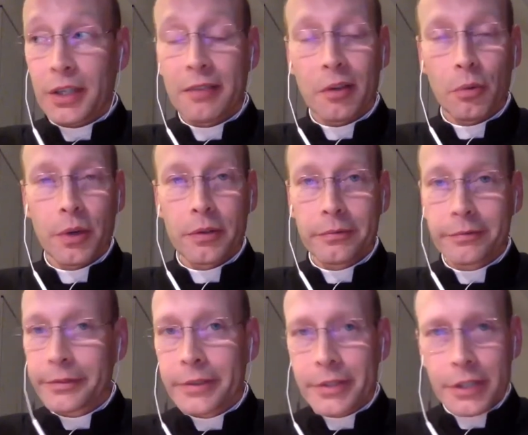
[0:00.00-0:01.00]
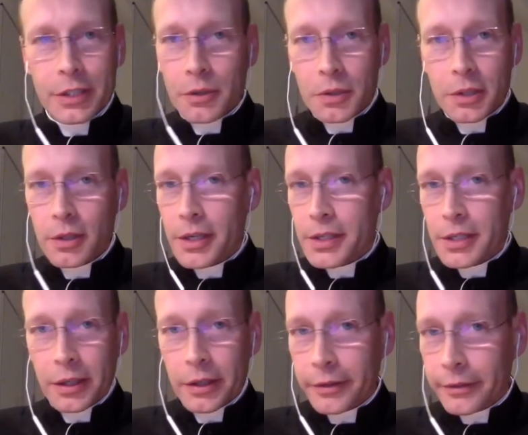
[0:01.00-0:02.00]
and everyone
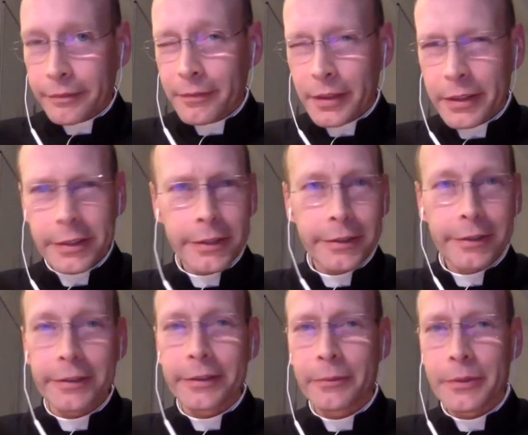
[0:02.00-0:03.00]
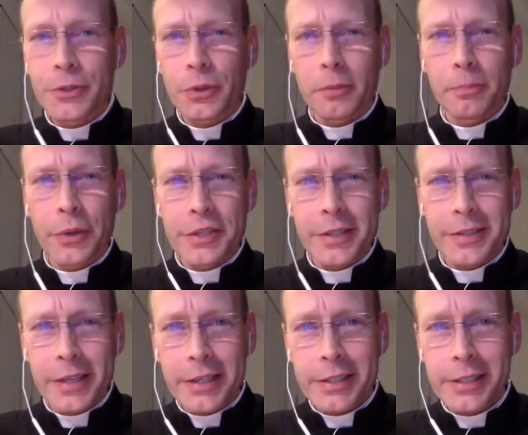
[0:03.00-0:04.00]
scrutinizing you. What sort of priest
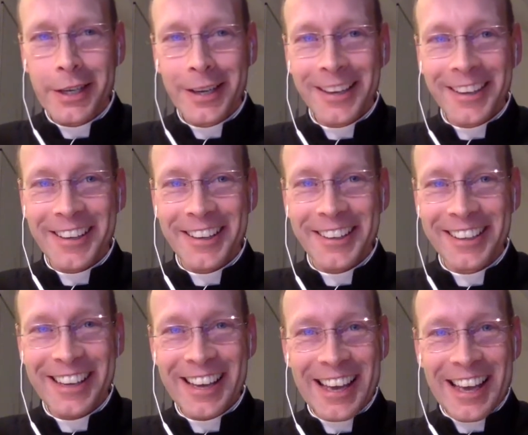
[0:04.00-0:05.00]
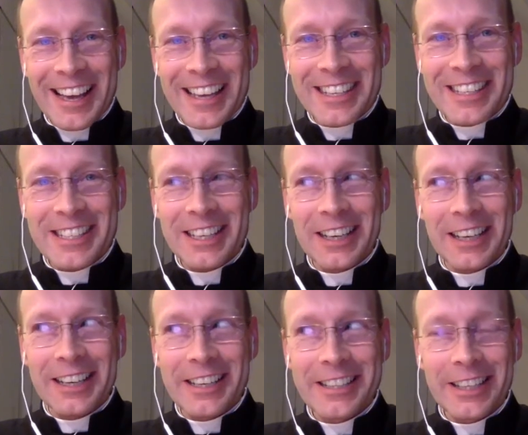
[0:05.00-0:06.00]
is this? And
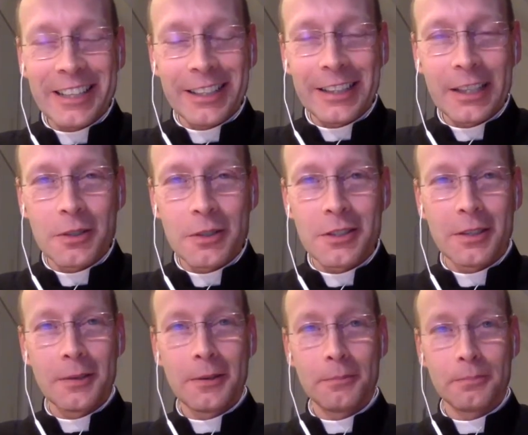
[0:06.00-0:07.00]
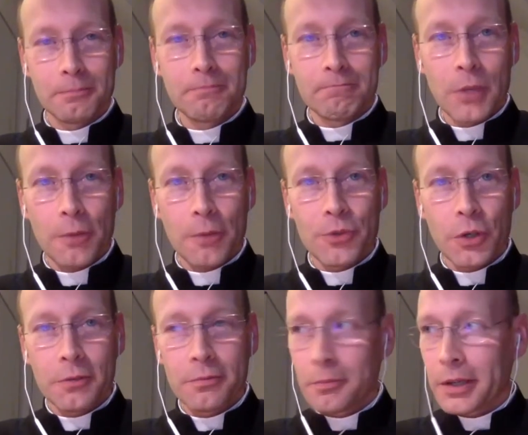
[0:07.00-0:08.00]
so he was
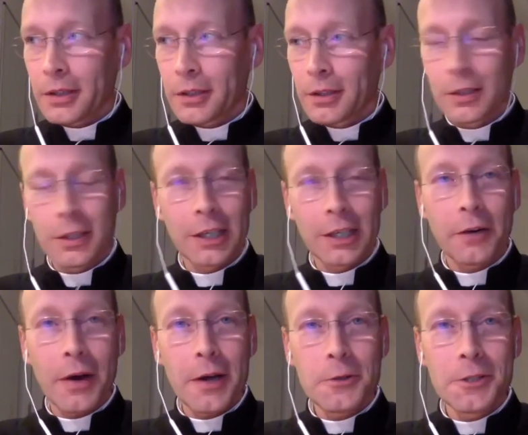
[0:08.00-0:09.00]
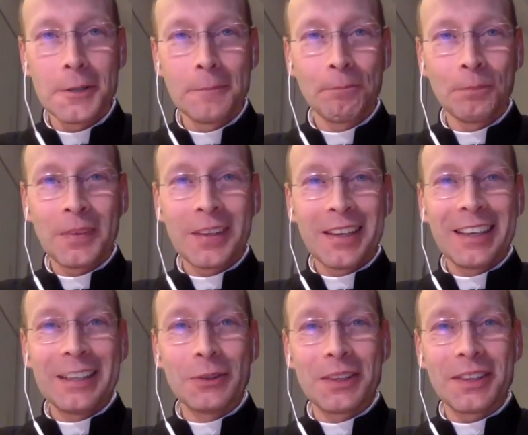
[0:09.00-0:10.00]
observed by the crowds,
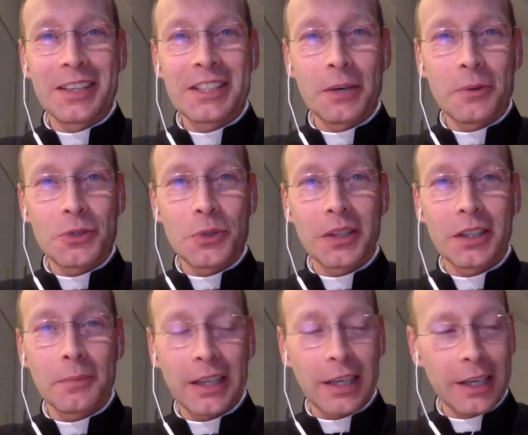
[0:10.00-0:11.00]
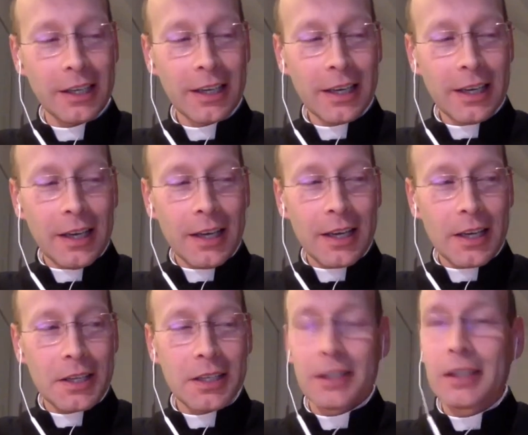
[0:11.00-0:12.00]
all the things he was doing at the beginning, and